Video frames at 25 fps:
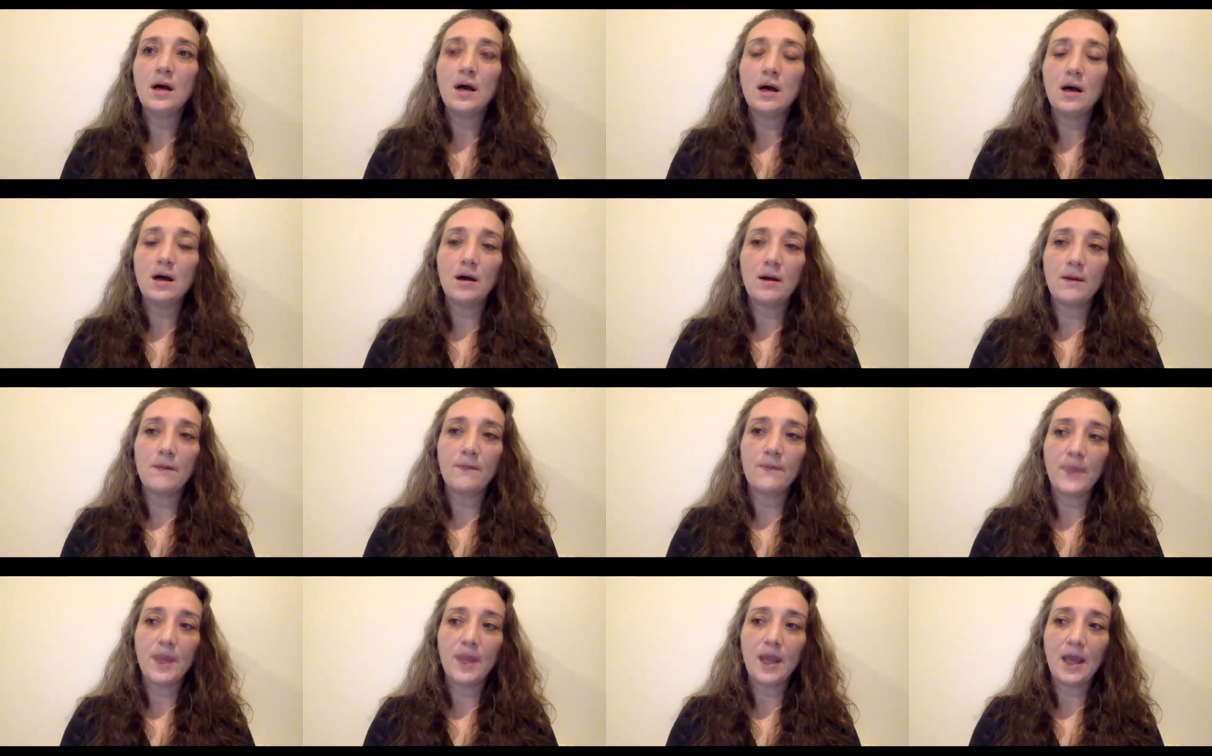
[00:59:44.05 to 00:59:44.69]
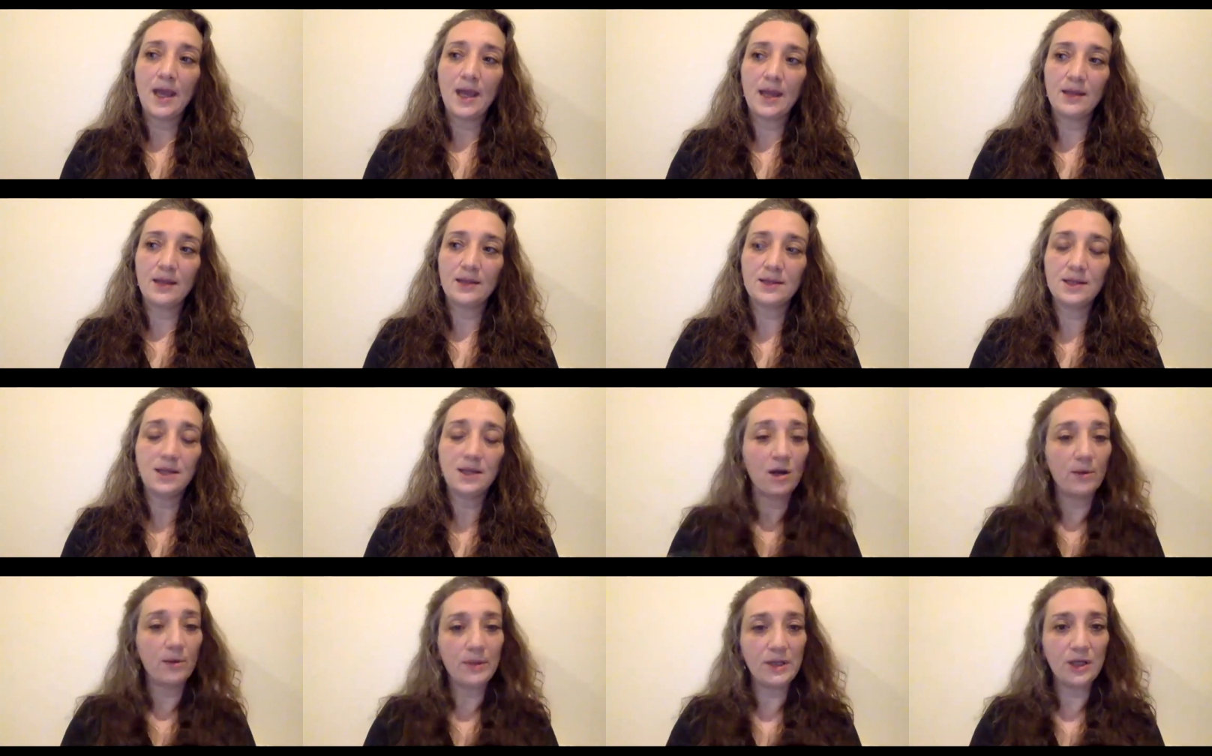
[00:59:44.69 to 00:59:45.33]
um, and
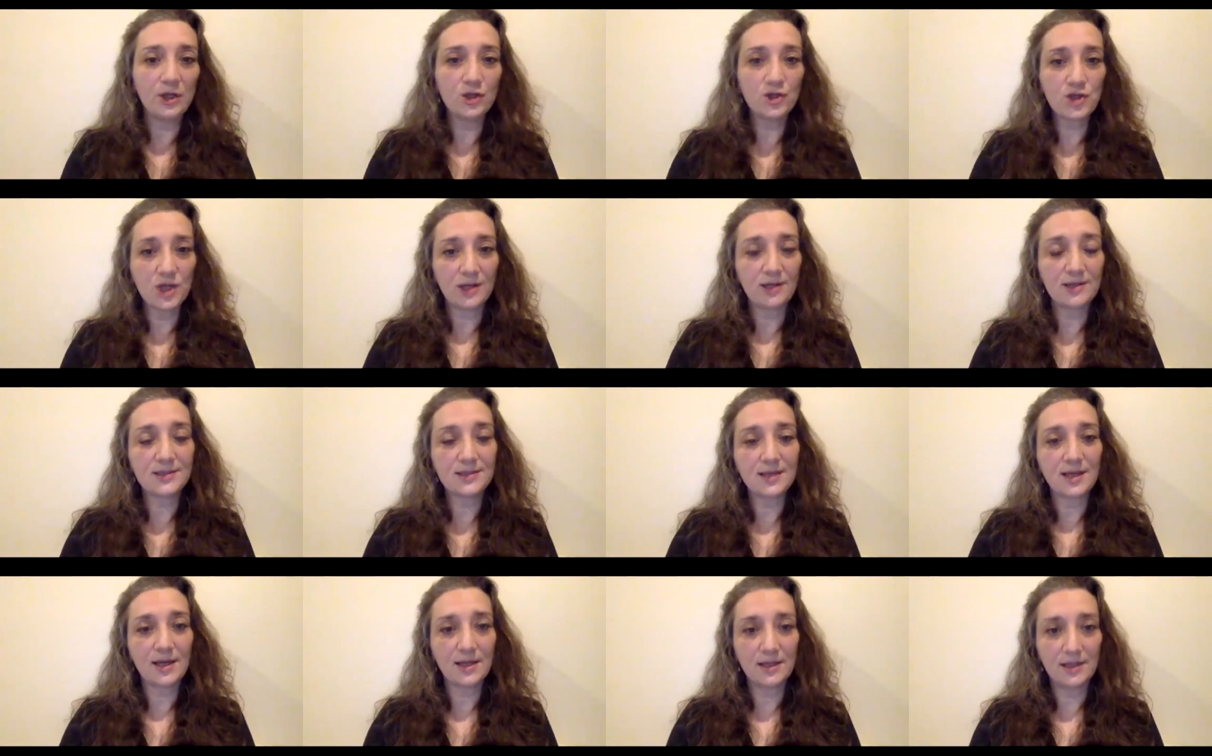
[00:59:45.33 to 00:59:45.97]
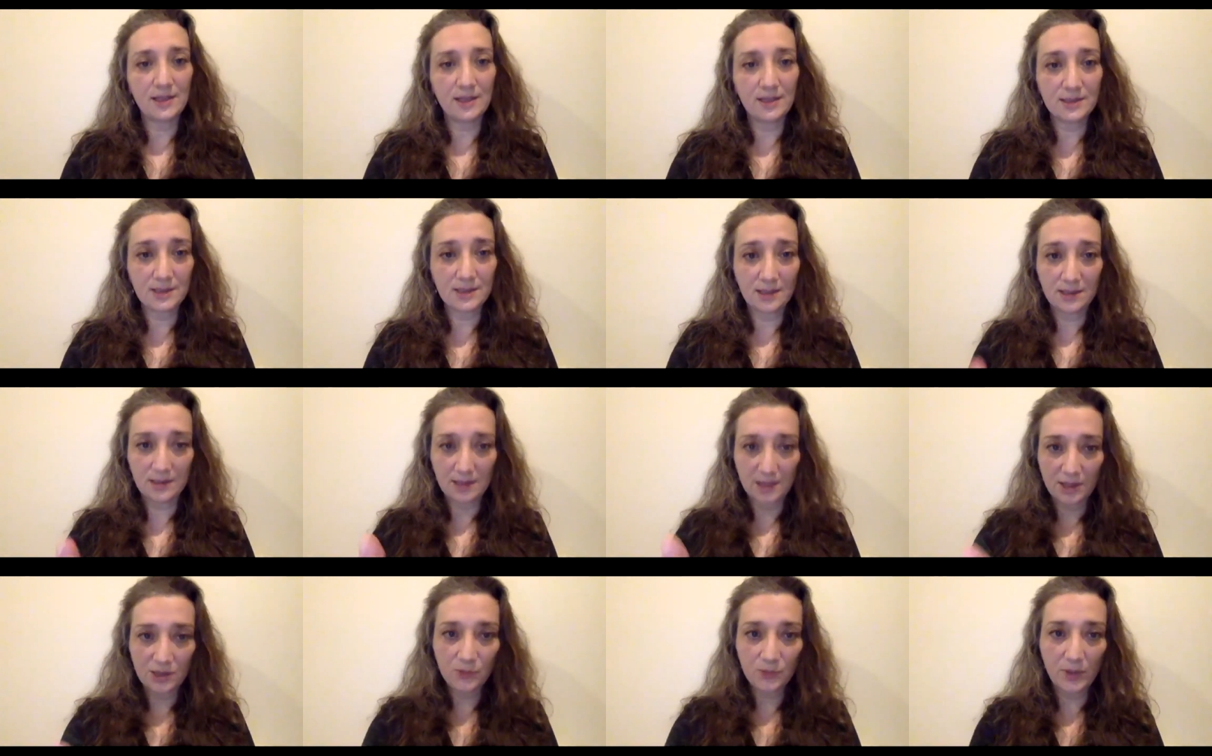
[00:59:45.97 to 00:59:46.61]
the Armenian genocide
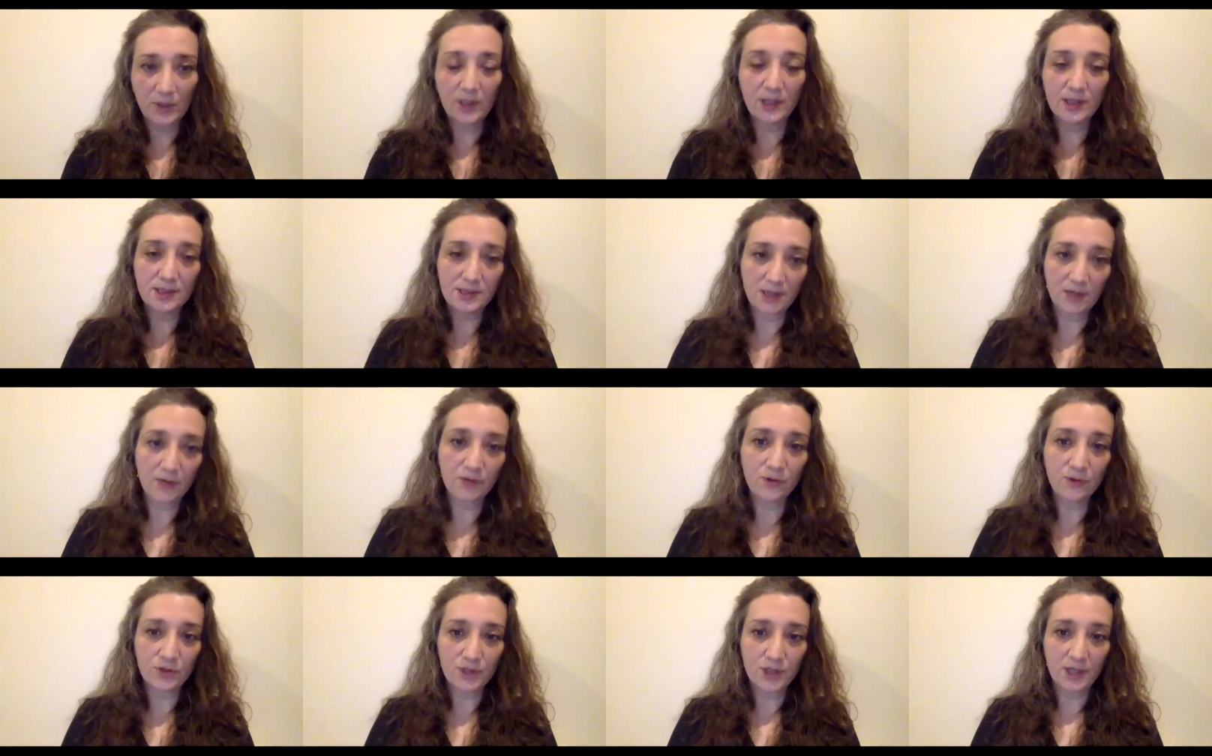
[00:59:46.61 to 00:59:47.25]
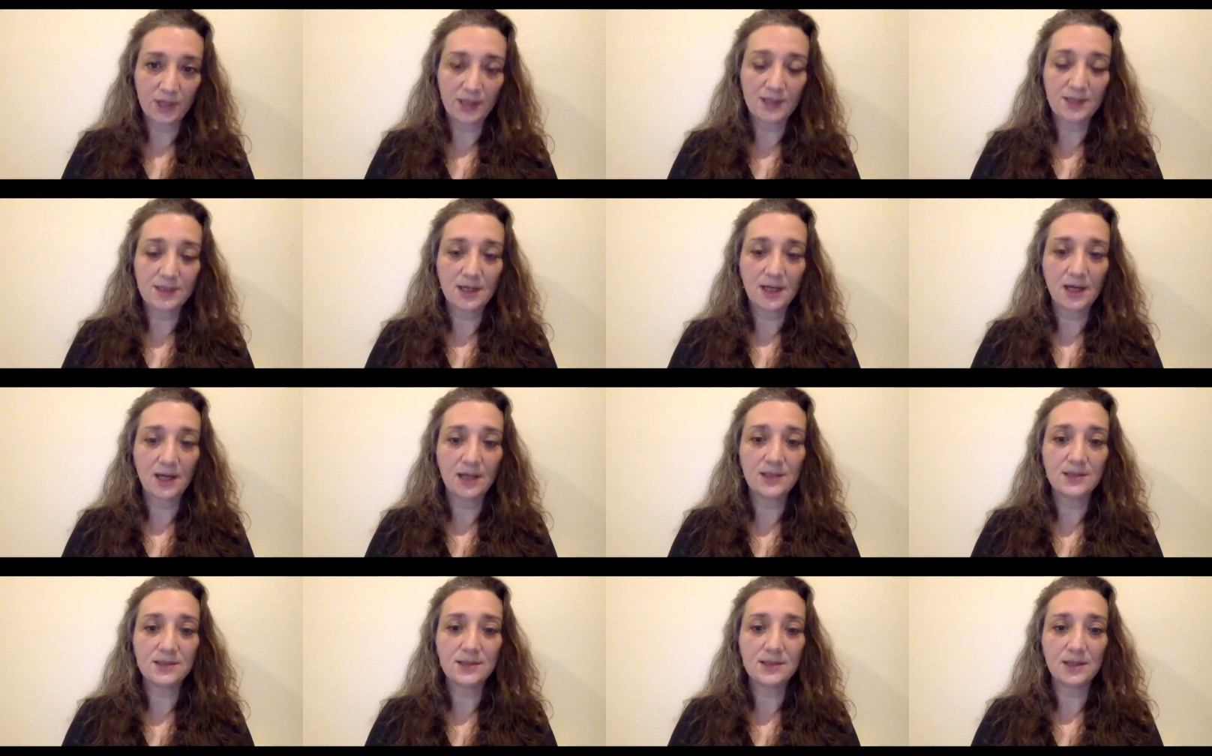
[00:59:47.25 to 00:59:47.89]
isn't, as well as other
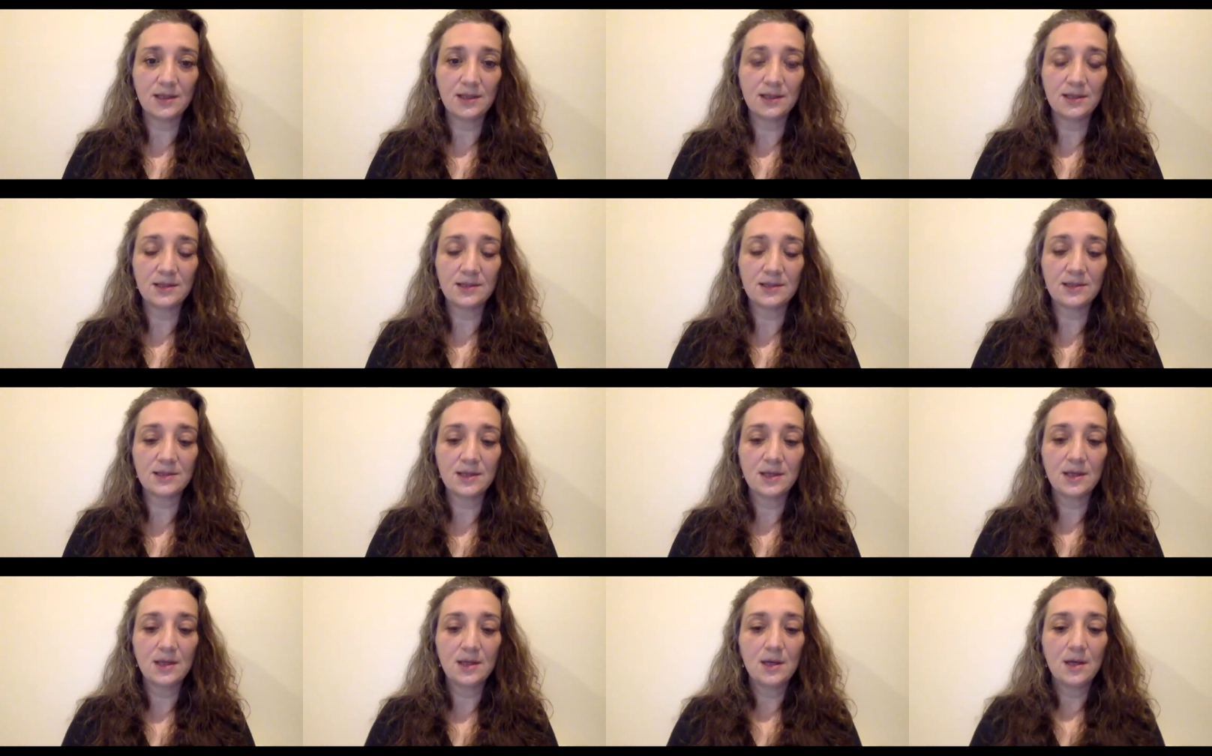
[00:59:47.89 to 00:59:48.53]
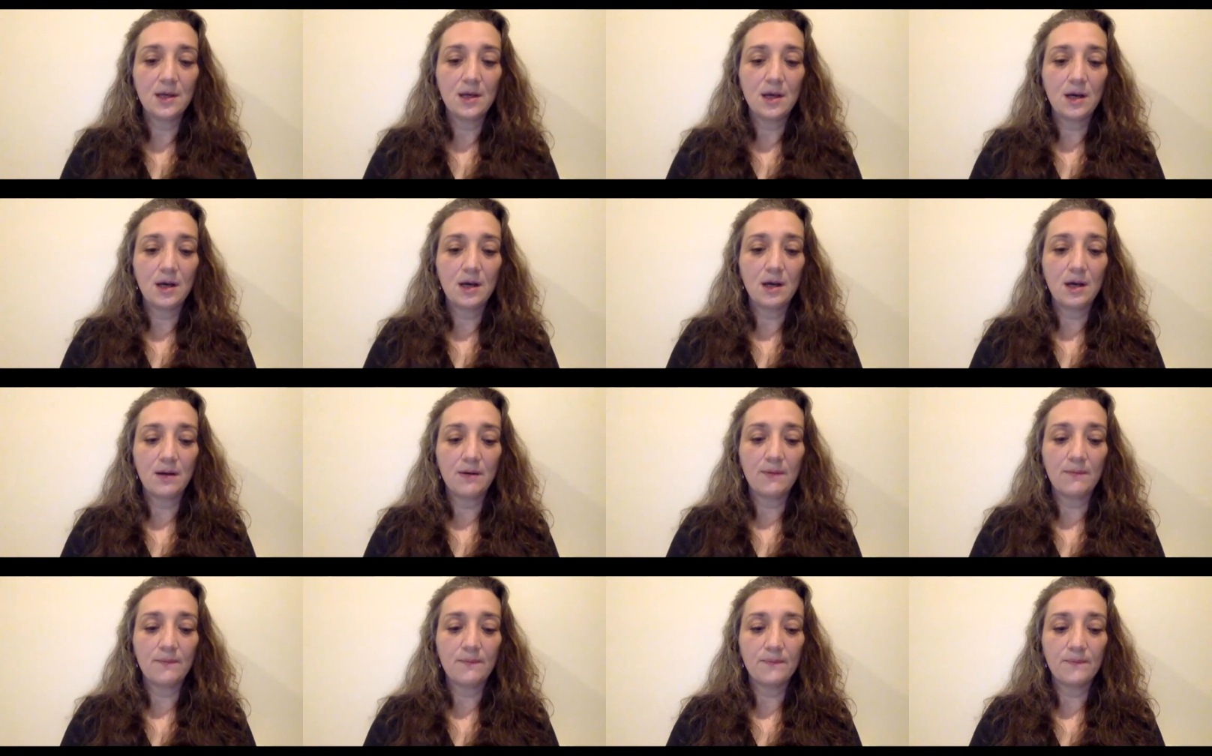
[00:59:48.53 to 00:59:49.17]
genocides, is
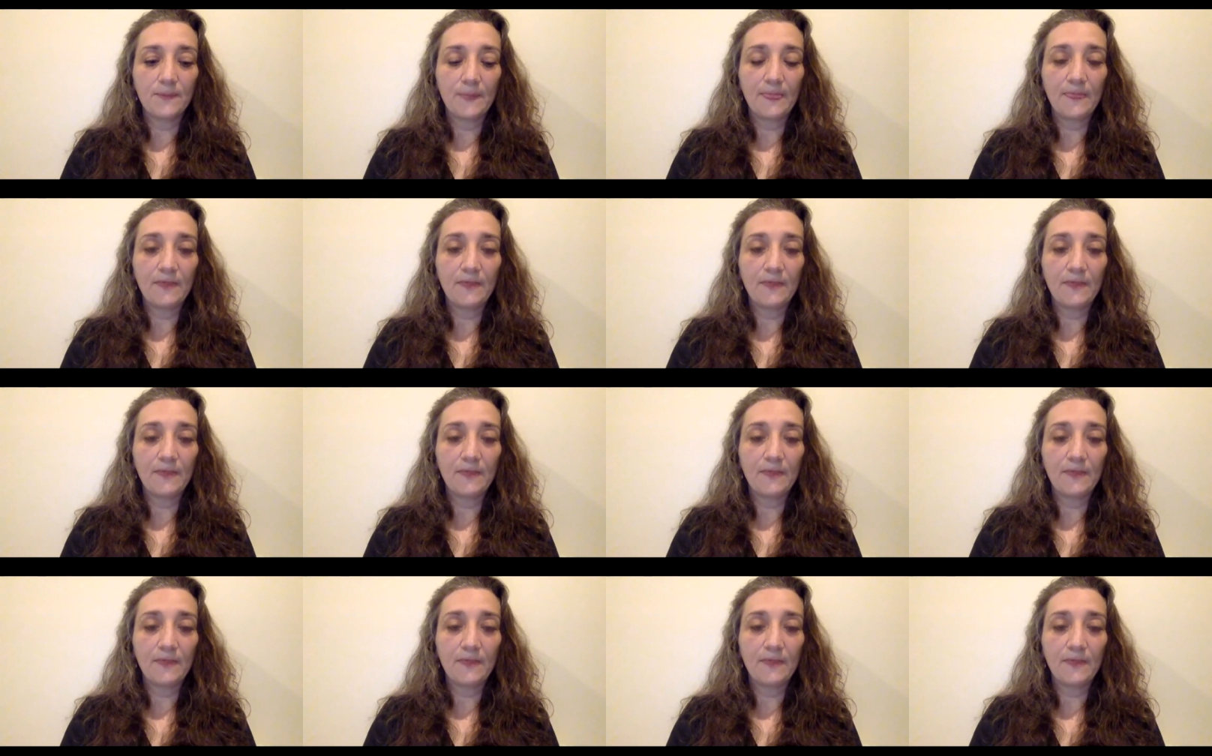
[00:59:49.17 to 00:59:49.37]
um,